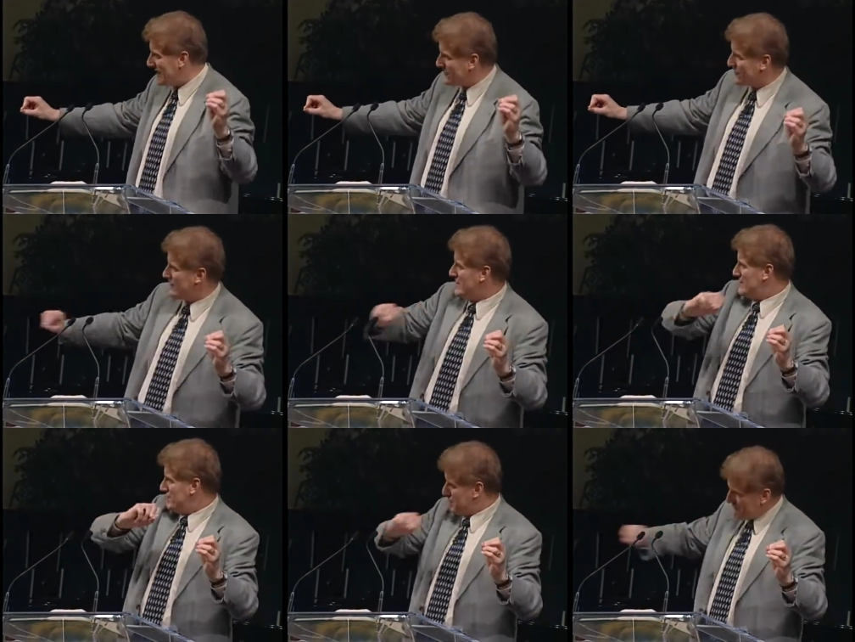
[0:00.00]
8
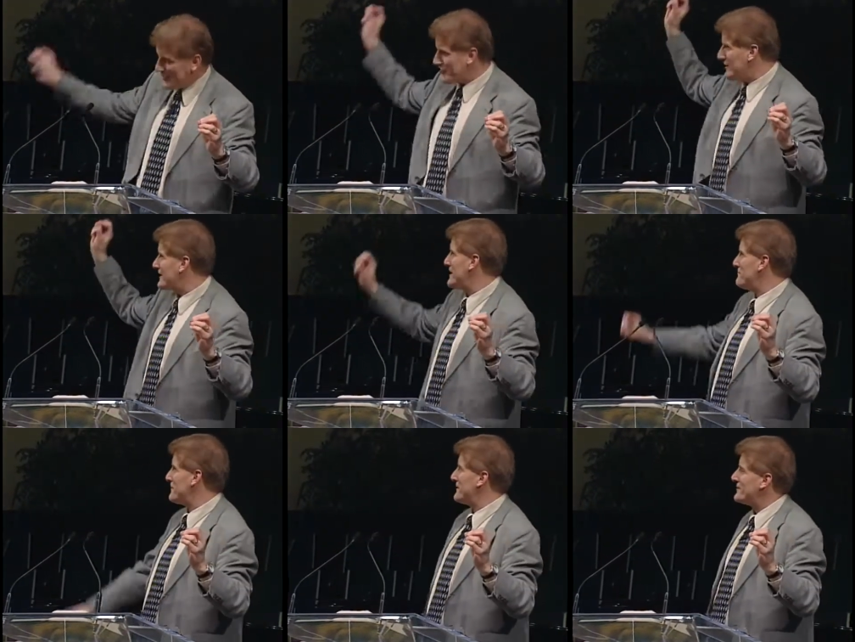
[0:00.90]
mission
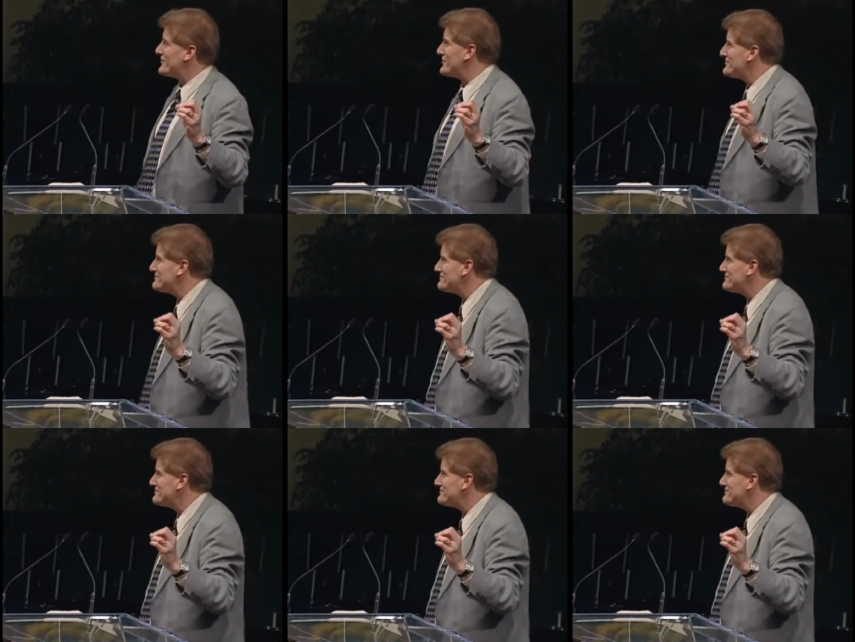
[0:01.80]
accomplished.